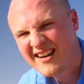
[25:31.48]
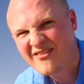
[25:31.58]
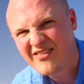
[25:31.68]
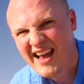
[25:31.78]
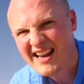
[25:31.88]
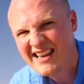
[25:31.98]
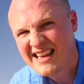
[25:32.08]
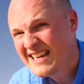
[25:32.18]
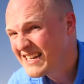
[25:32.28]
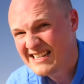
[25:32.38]
in fairly
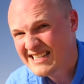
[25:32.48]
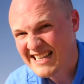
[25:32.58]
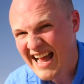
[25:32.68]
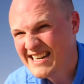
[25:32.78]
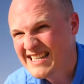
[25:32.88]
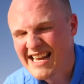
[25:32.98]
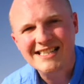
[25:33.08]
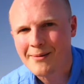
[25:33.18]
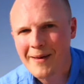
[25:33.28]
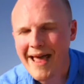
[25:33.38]
standard
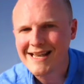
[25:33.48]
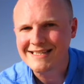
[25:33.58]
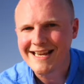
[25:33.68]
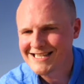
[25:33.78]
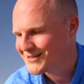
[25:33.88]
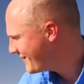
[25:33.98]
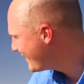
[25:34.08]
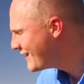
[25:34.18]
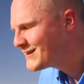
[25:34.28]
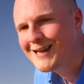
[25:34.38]
setup, and that's a
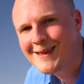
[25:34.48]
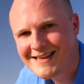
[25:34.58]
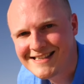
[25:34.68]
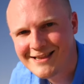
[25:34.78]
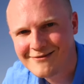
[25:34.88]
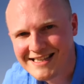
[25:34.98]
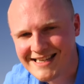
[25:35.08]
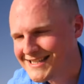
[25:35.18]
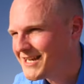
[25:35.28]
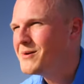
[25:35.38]
testament to this
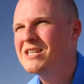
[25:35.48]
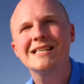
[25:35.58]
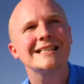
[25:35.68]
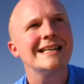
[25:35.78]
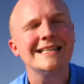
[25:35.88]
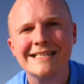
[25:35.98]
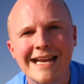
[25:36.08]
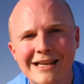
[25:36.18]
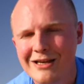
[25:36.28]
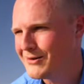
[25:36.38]
360, which just
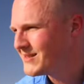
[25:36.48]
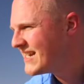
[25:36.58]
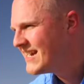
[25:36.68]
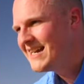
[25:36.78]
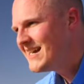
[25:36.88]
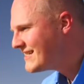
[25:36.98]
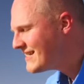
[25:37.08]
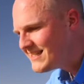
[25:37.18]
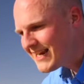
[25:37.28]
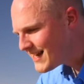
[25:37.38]
continues
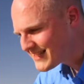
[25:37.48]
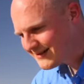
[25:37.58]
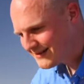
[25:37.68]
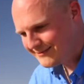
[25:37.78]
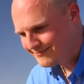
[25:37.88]
to just